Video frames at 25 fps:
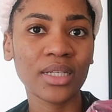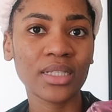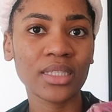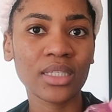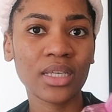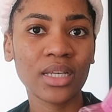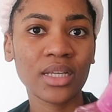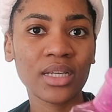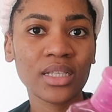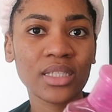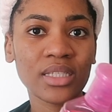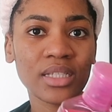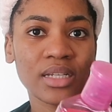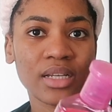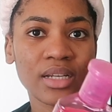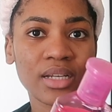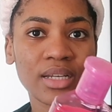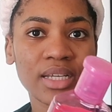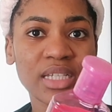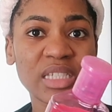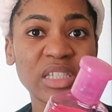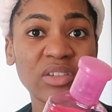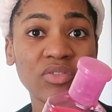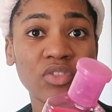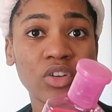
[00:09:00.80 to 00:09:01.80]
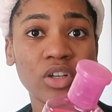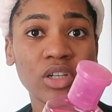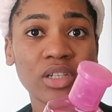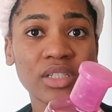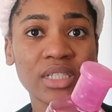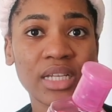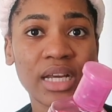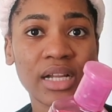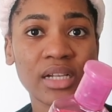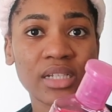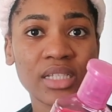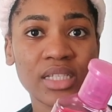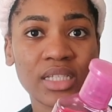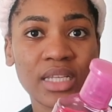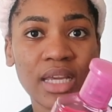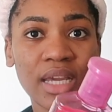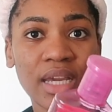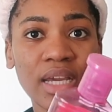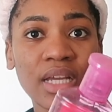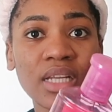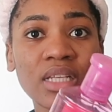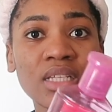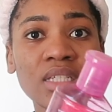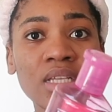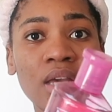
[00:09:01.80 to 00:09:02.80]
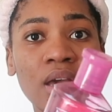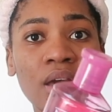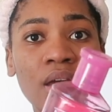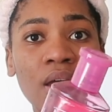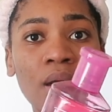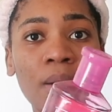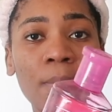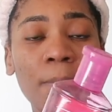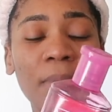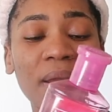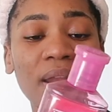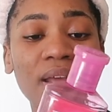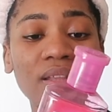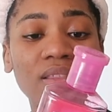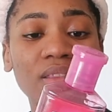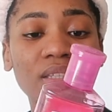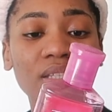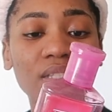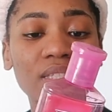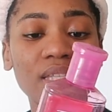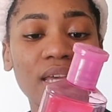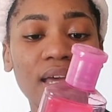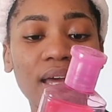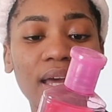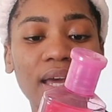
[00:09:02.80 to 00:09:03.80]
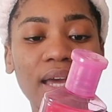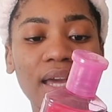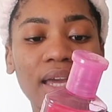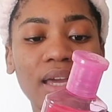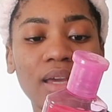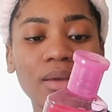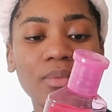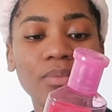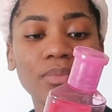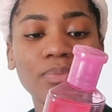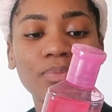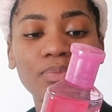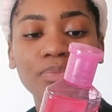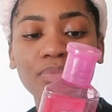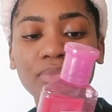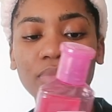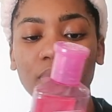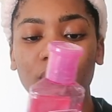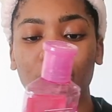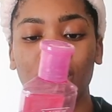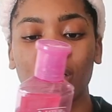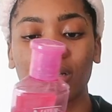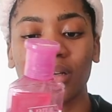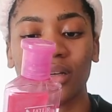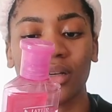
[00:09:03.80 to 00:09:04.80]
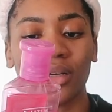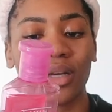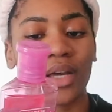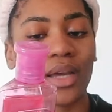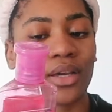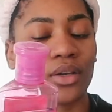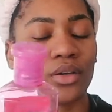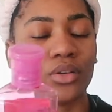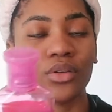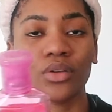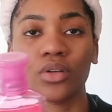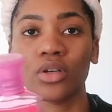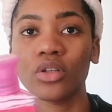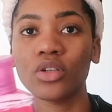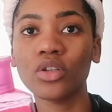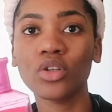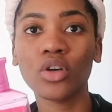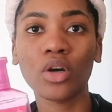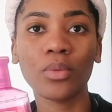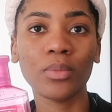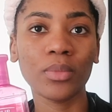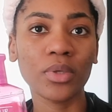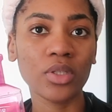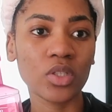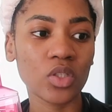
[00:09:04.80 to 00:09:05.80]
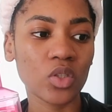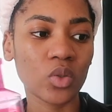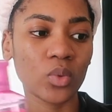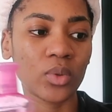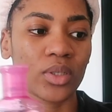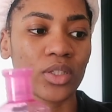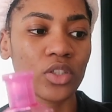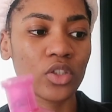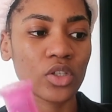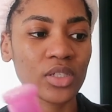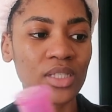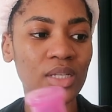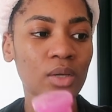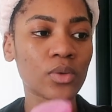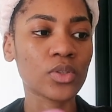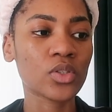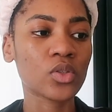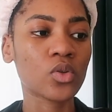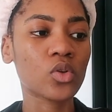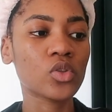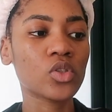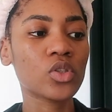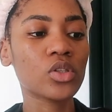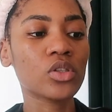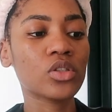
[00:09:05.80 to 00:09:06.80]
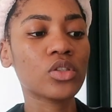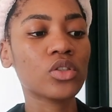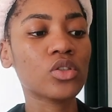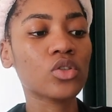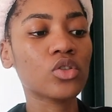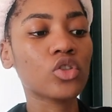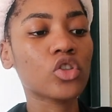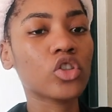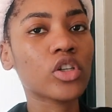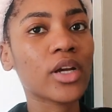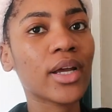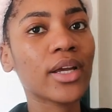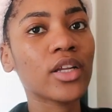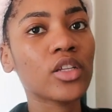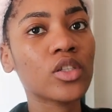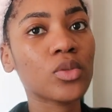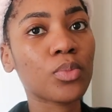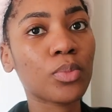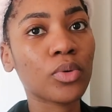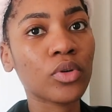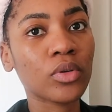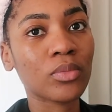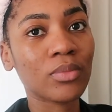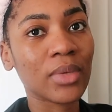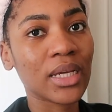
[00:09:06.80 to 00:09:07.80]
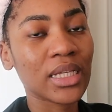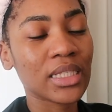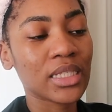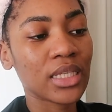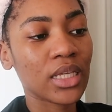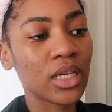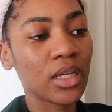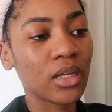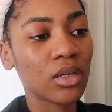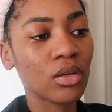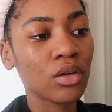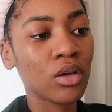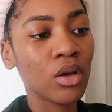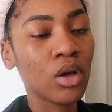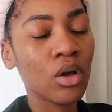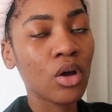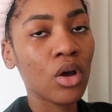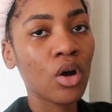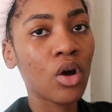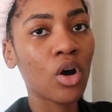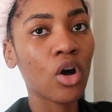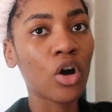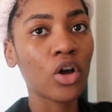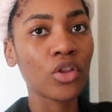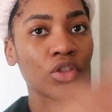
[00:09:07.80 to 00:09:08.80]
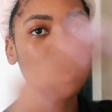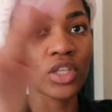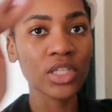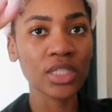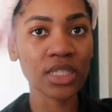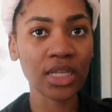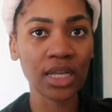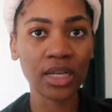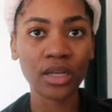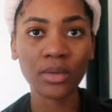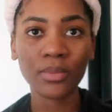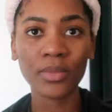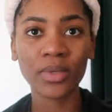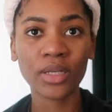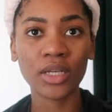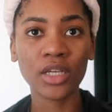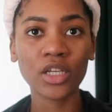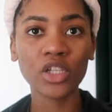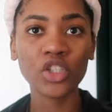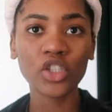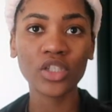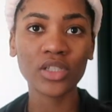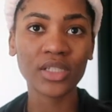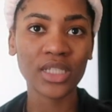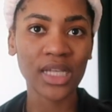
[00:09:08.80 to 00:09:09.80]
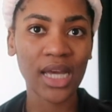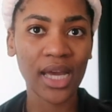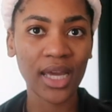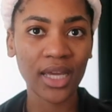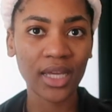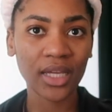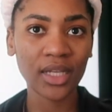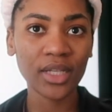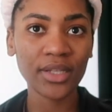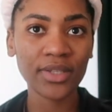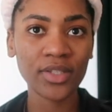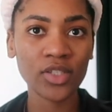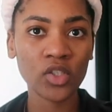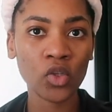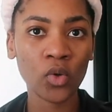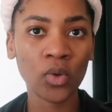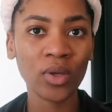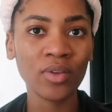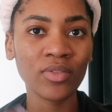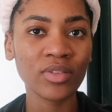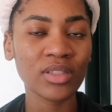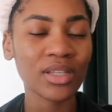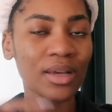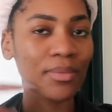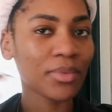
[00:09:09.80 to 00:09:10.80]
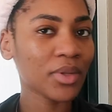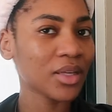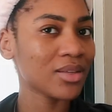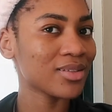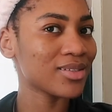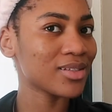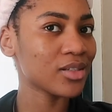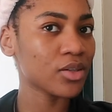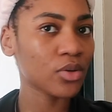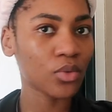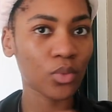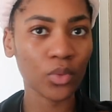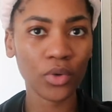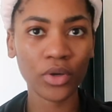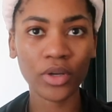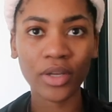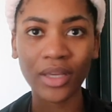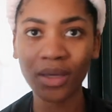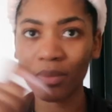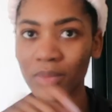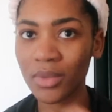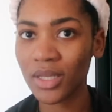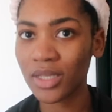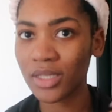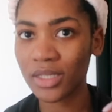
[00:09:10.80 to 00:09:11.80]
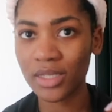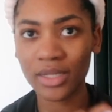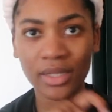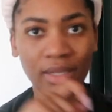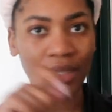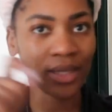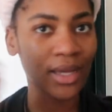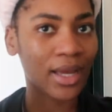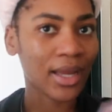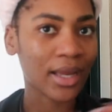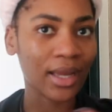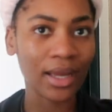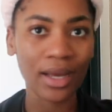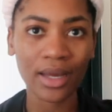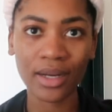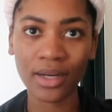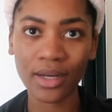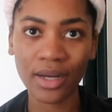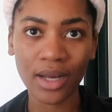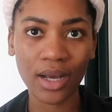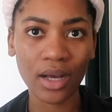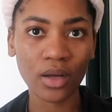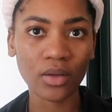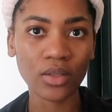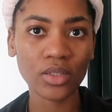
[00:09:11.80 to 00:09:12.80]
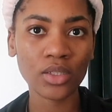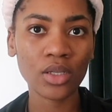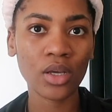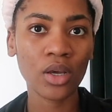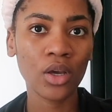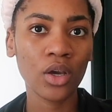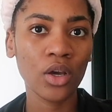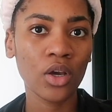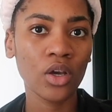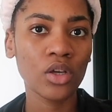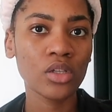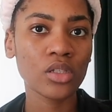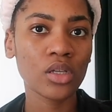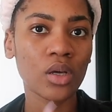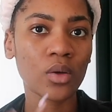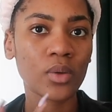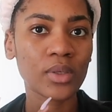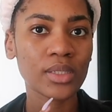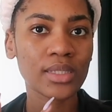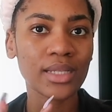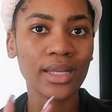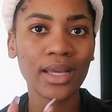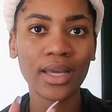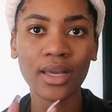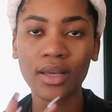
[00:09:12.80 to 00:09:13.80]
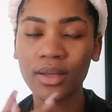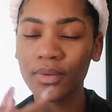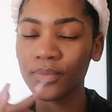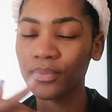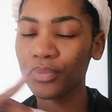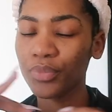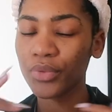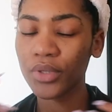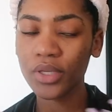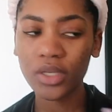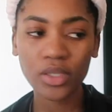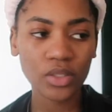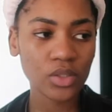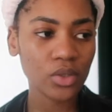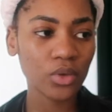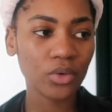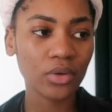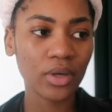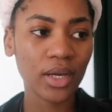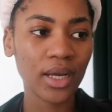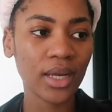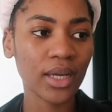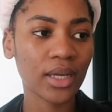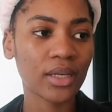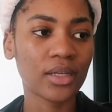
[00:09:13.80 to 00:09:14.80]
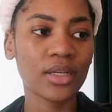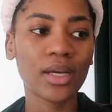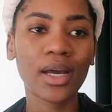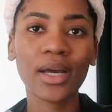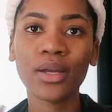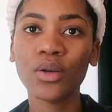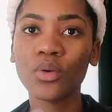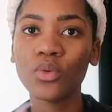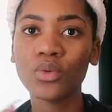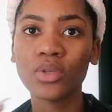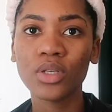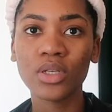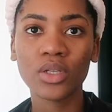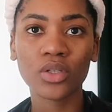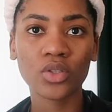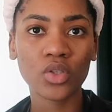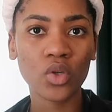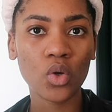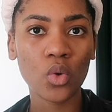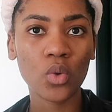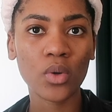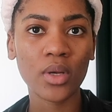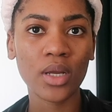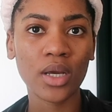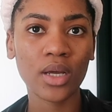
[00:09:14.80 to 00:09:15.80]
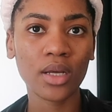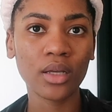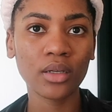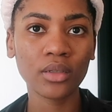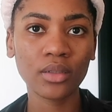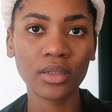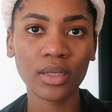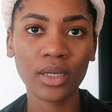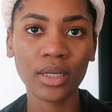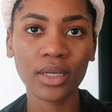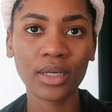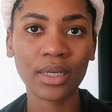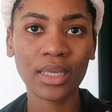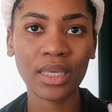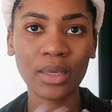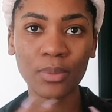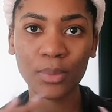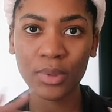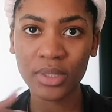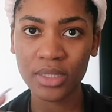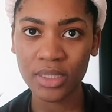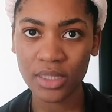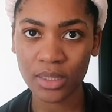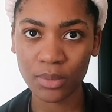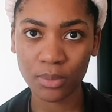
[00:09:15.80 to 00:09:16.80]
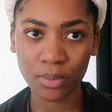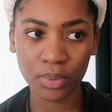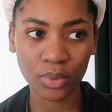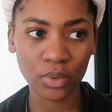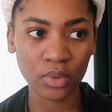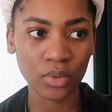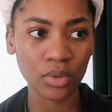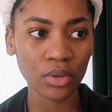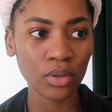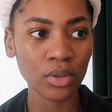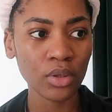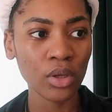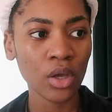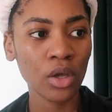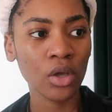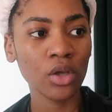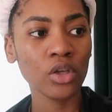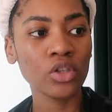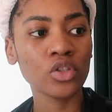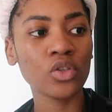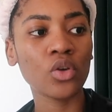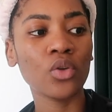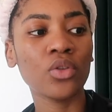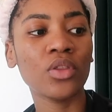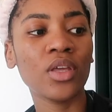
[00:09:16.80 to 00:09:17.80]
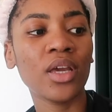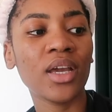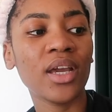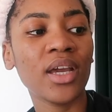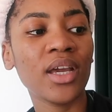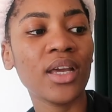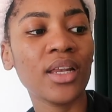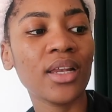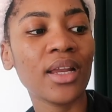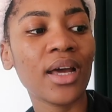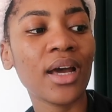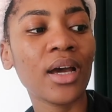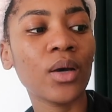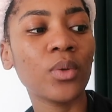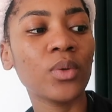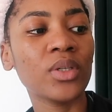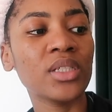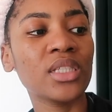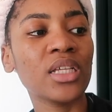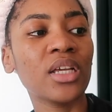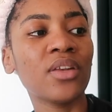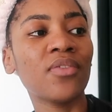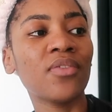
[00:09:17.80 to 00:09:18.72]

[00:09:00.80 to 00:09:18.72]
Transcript: my skin is in a less volatile state. But at the time, I could not commit to it because I was also still trying to put my skin on this elimination diet. So if something didn't work immediately, I cut it out. So I was like, it's alright, I don't need a toner, keep it simple. So then I was